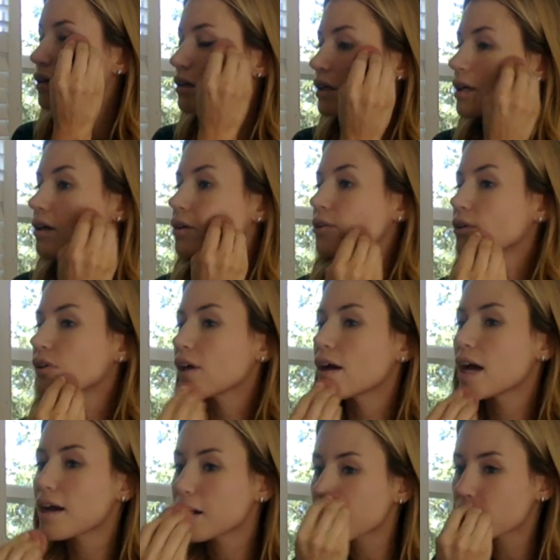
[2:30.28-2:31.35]
Get under
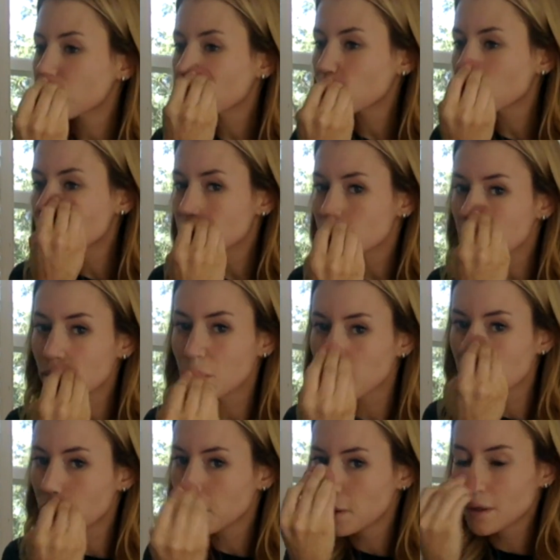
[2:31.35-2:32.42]
the eyes.
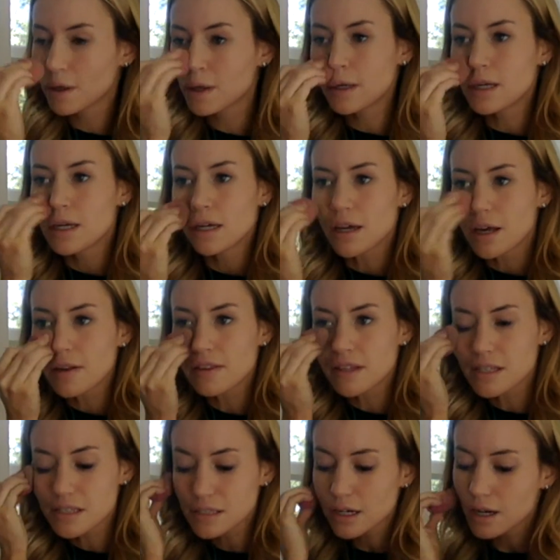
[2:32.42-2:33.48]
And
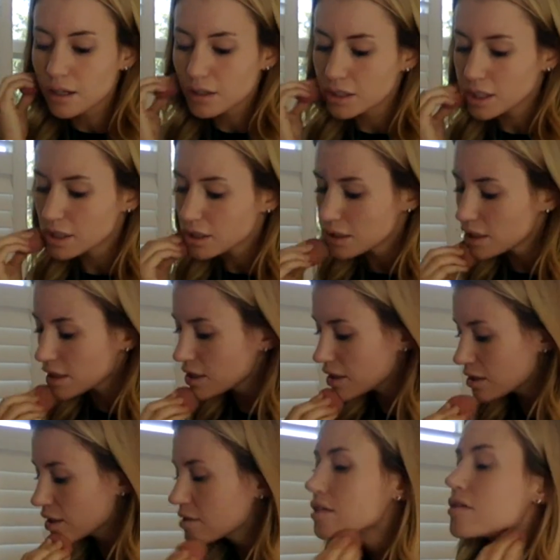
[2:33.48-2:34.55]
this color
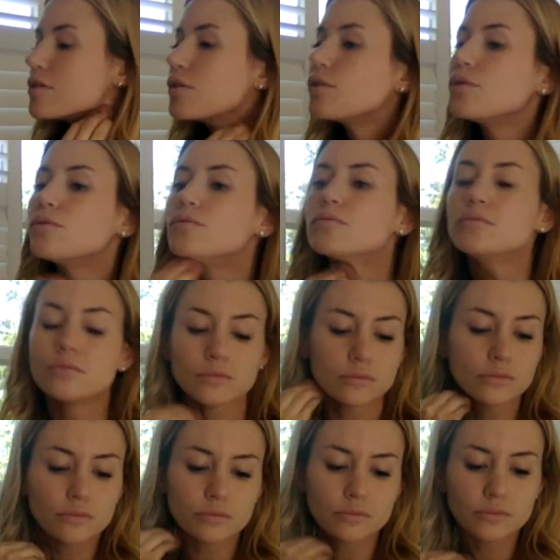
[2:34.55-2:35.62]
is
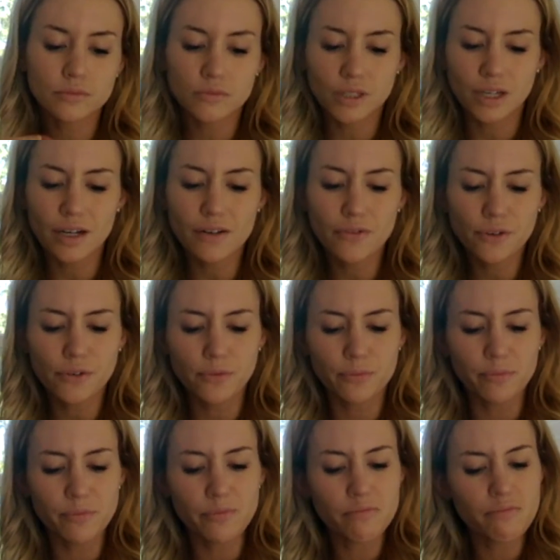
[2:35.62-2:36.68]
kind of for
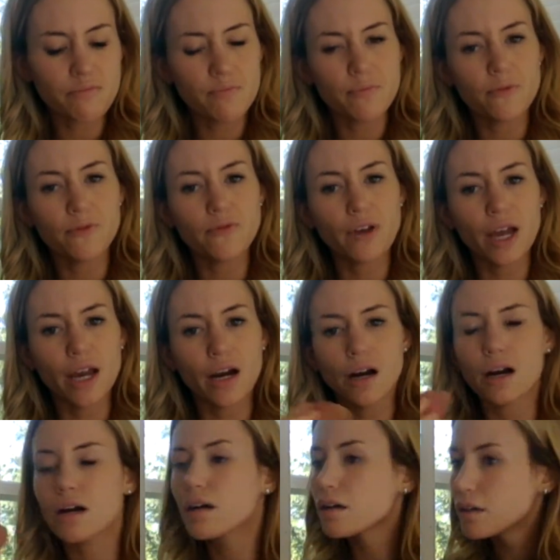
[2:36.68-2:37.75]

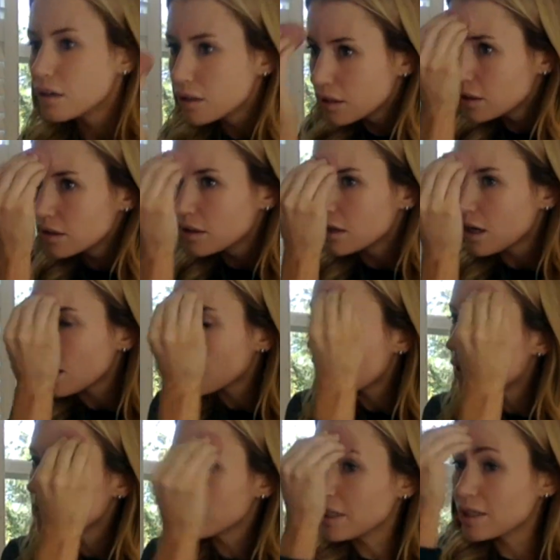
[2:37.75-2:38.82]
fair,
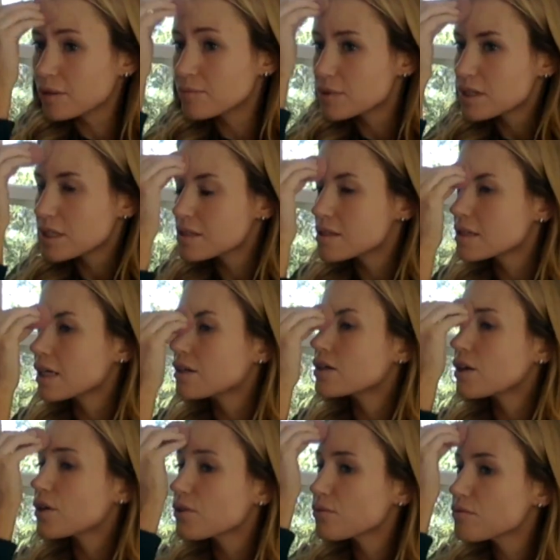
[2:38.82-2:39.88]
medium skin
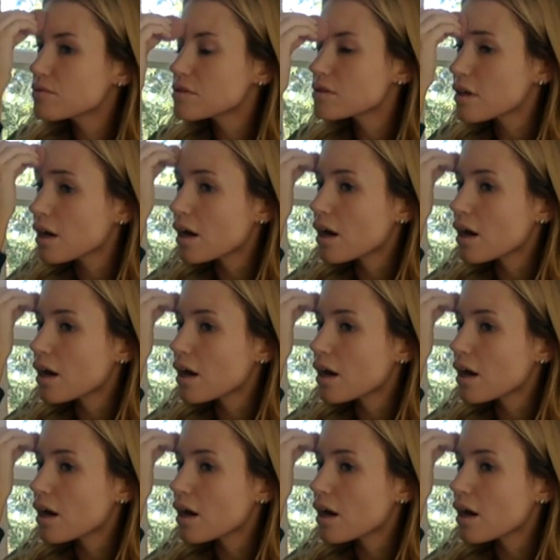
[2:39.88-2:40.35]
tones.